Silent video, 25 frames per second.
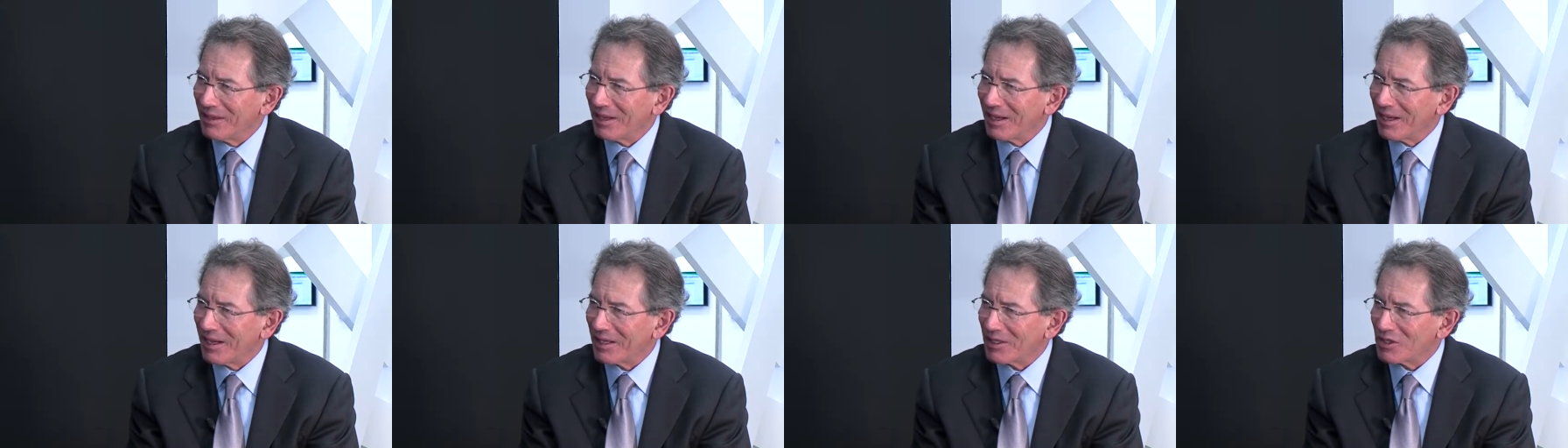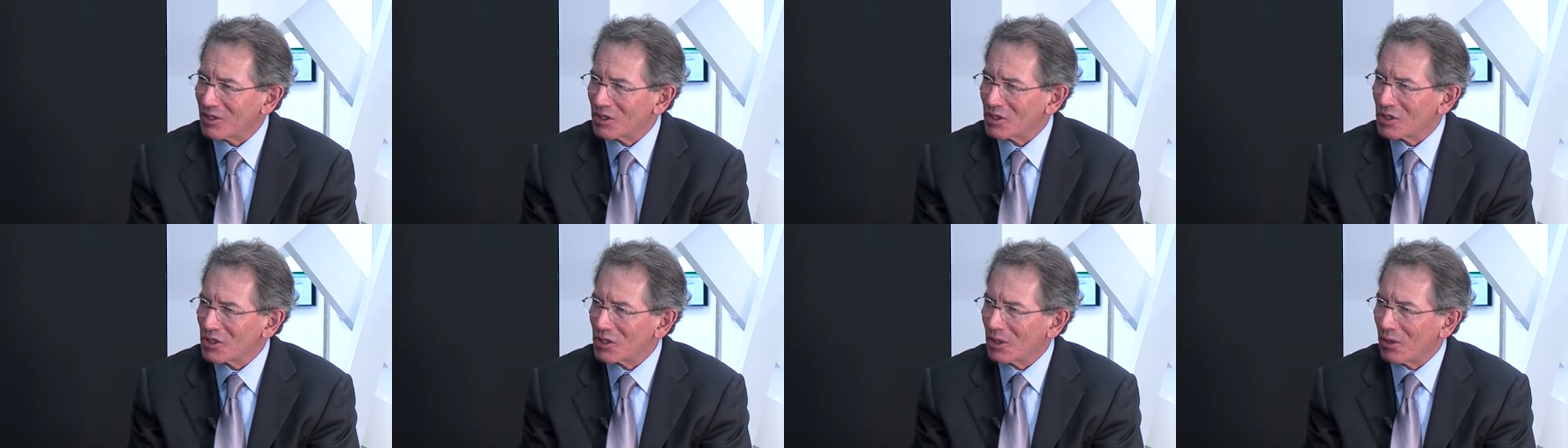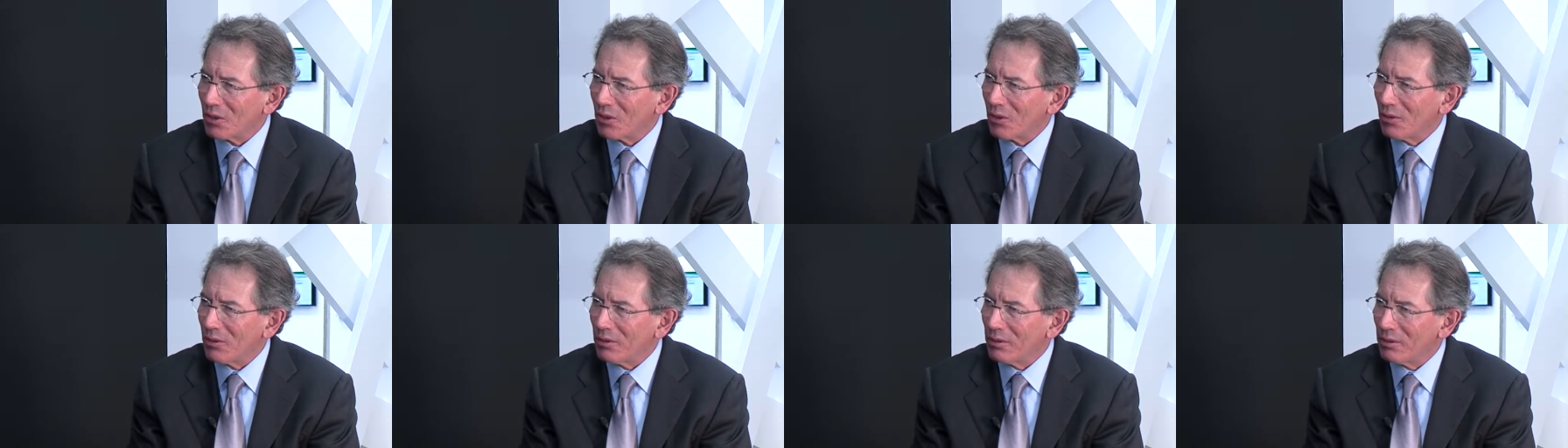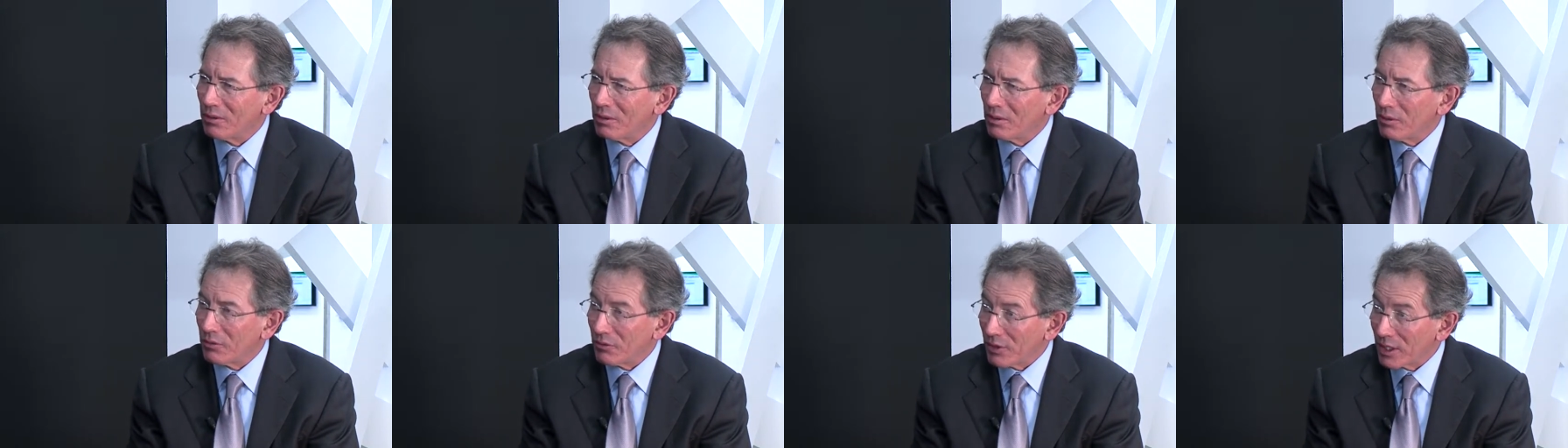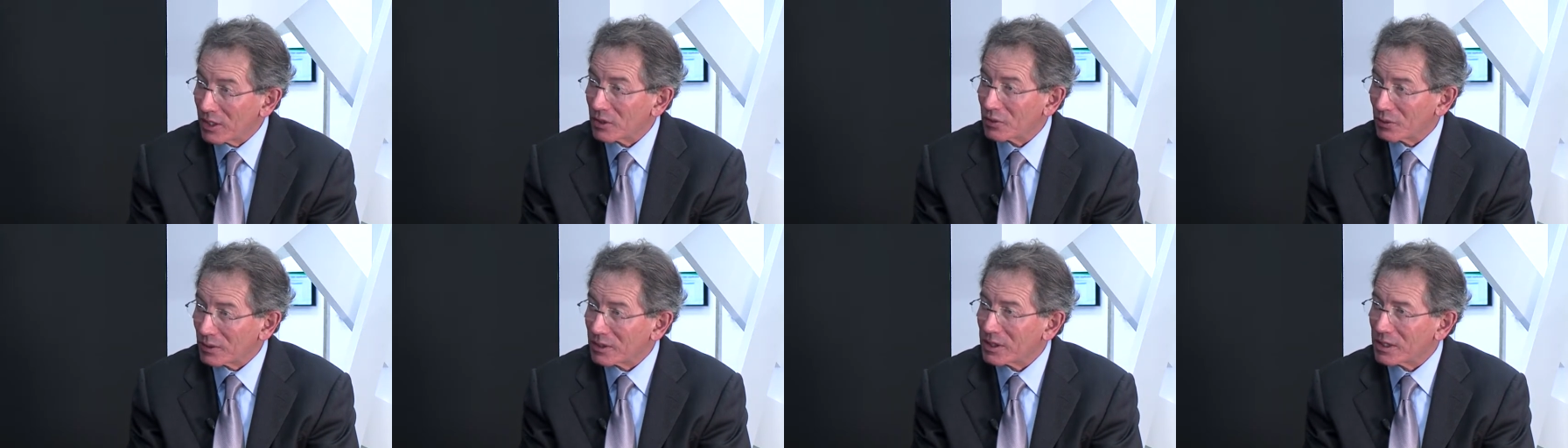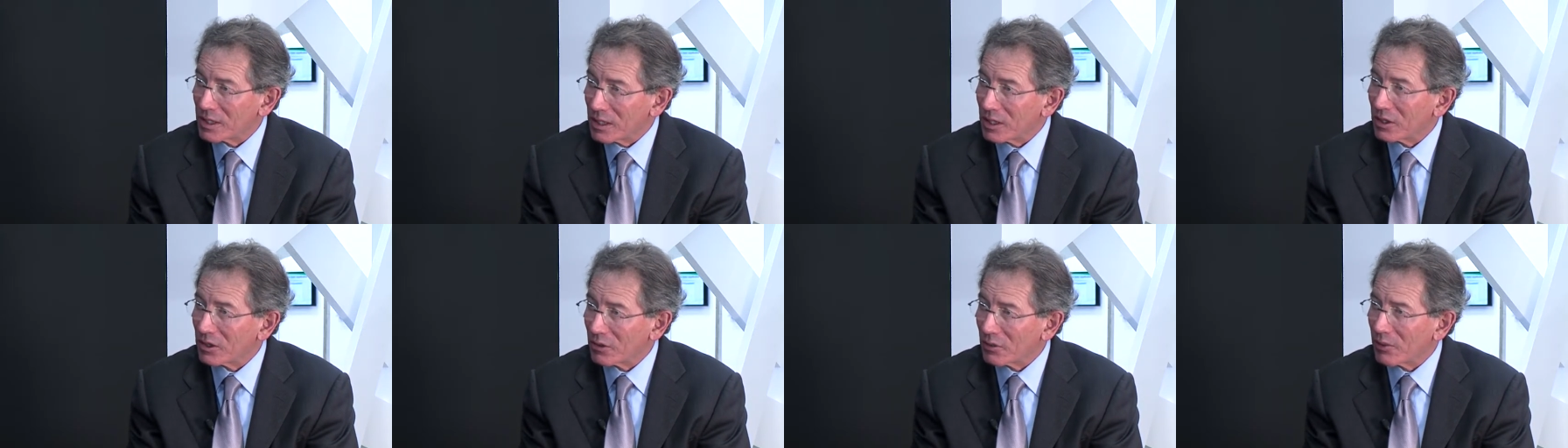And so that's what
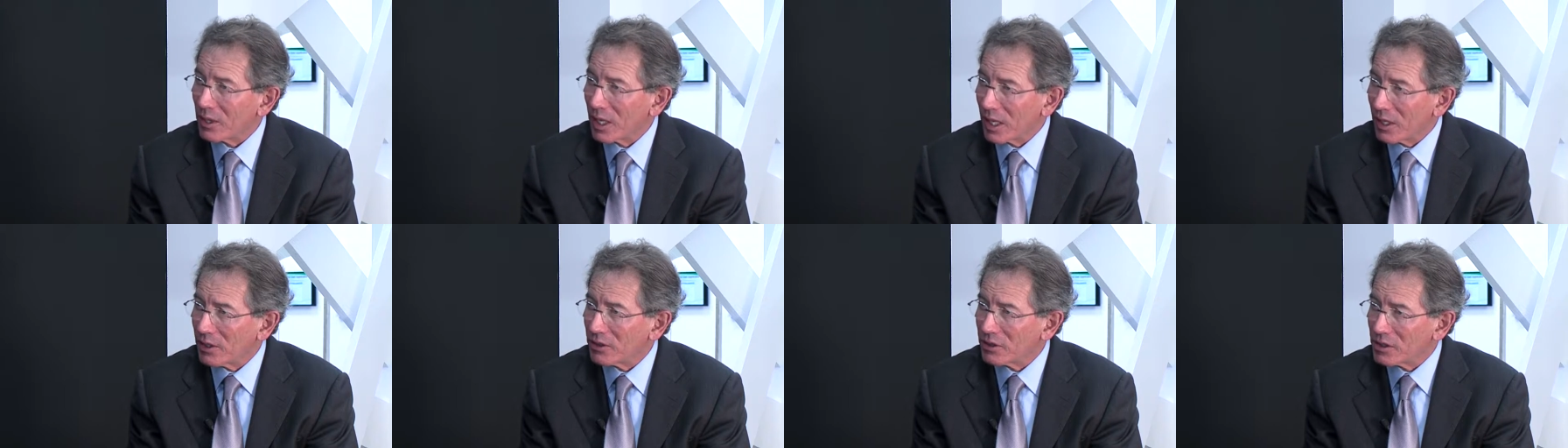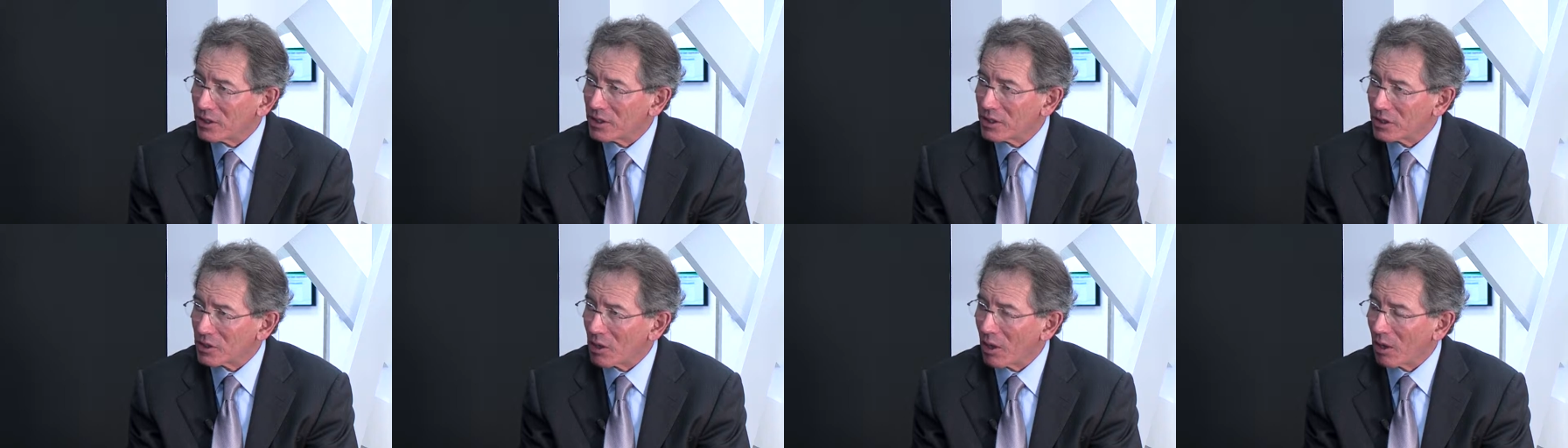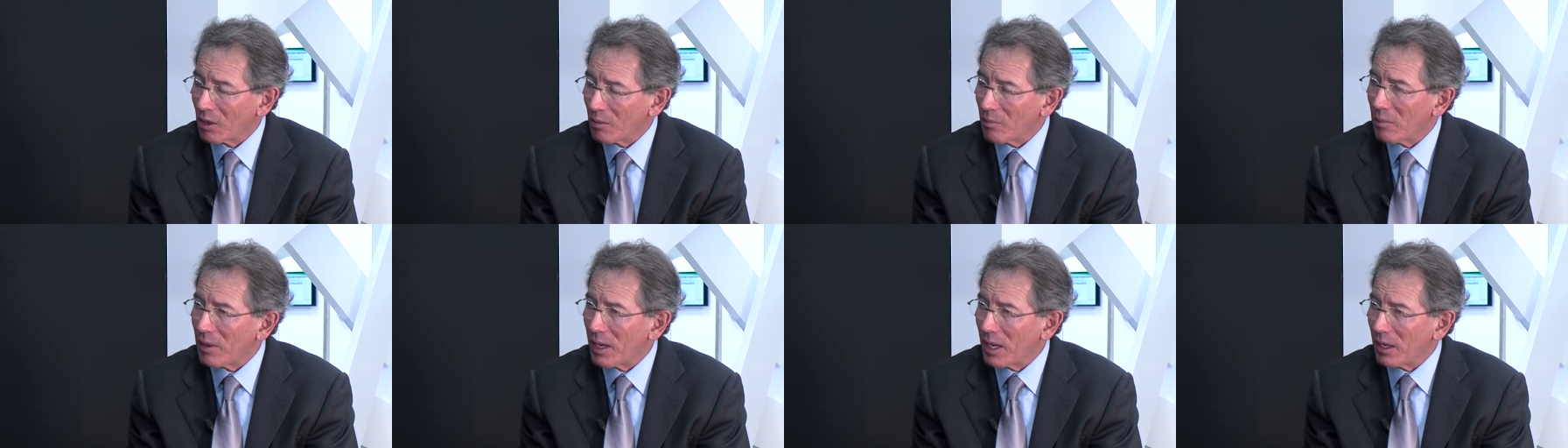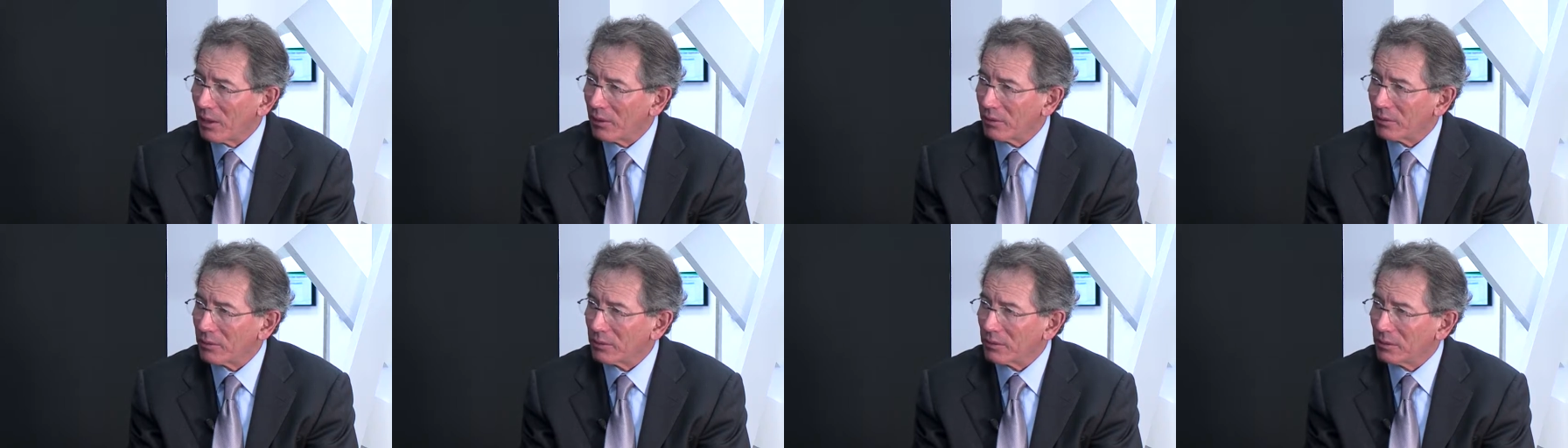C3 Energy is all about.